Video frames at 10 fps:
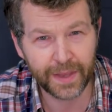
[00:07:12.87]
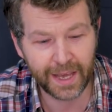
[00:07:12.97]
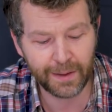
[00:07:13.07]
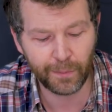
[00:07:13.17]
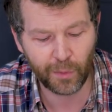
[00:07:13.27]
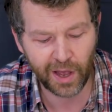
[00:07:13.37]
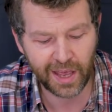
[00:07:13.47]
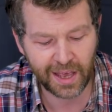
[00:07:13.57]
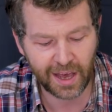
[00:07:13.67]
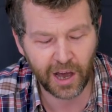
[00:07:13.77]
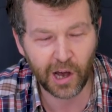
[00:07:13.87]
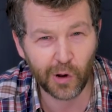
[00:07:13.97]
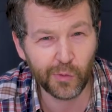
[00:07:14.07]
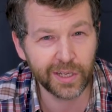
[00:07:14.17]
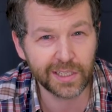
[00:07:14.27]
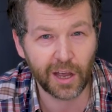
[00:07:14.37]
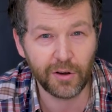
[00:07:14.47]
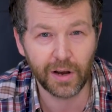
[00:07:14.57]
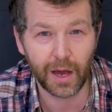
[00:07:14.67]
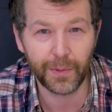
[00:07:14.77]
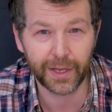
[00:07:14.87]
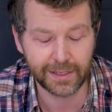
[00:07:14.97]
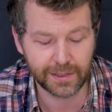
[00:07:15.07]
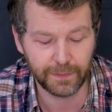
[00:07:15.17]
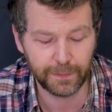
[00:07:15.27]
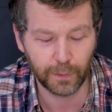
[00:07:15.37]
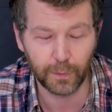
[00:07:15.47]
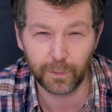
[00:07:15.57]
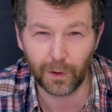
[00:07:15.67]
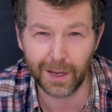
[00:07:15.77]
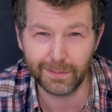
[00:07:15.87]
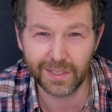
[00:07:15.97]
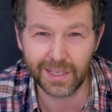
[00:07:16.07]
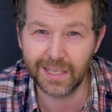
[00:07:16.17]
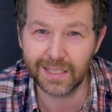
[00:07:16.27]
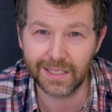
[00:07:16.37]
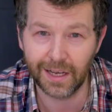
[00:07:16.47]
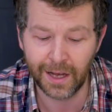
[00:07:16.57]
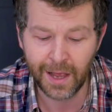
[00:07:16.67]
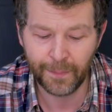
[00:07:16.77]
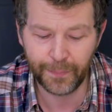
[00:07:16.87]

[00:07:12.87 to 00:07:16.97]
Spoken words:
it might hold its own up against the full frame sensor,